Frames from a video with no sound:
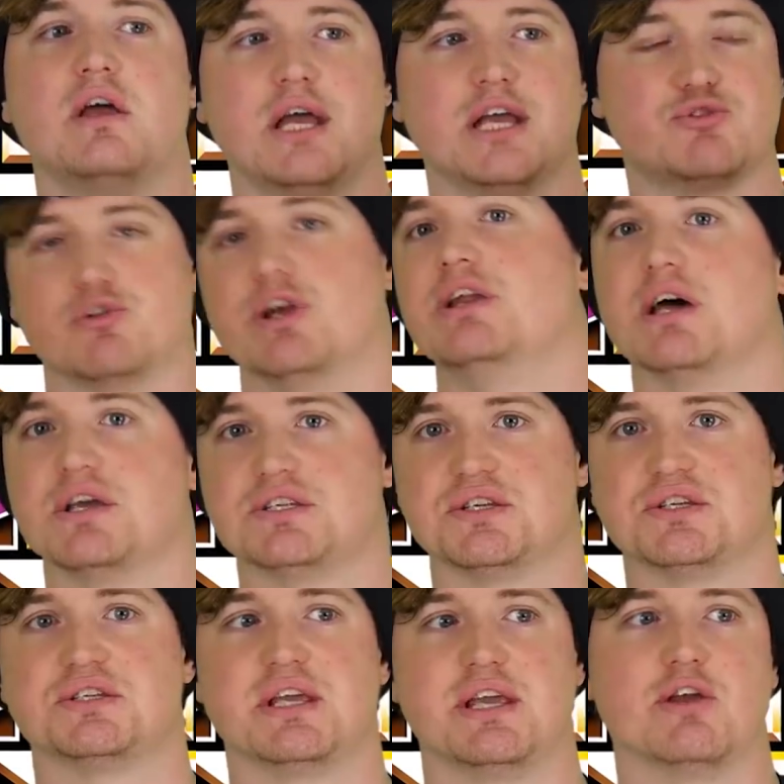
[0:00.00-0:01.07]
It's really nice to
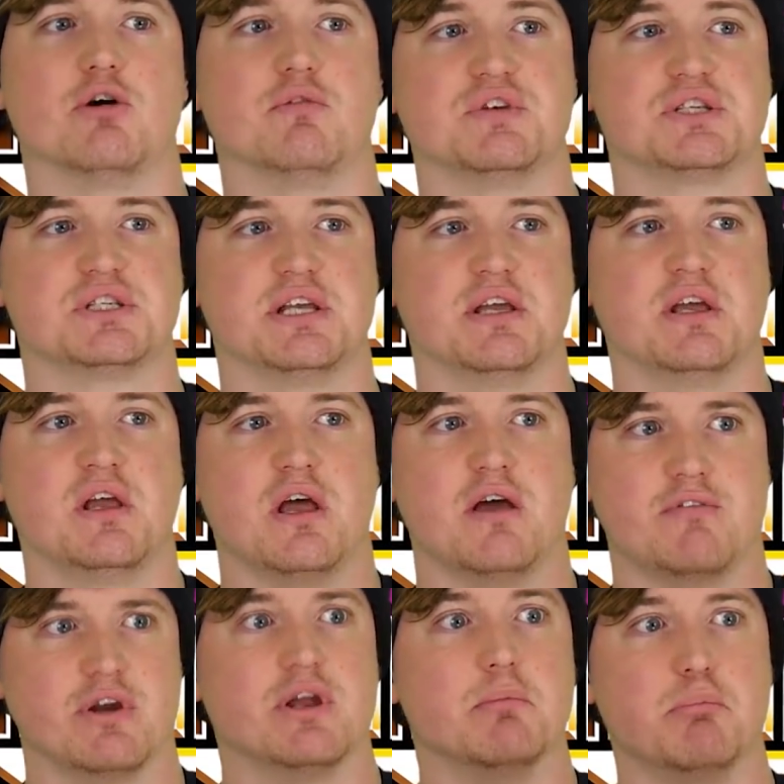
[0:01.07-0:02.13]
see, and obviously a
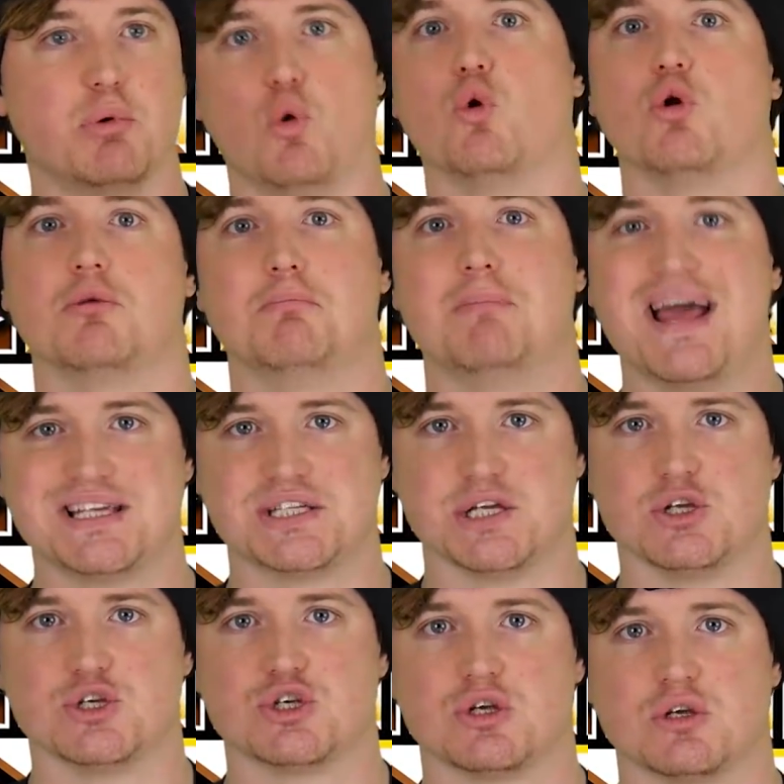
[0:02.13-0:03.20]
very important
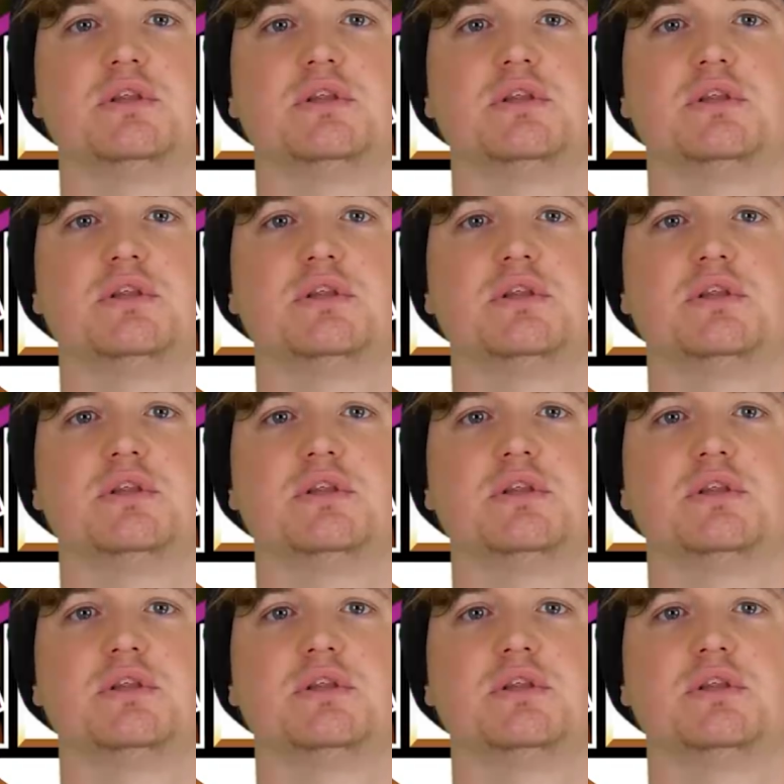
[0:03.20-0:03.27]
message.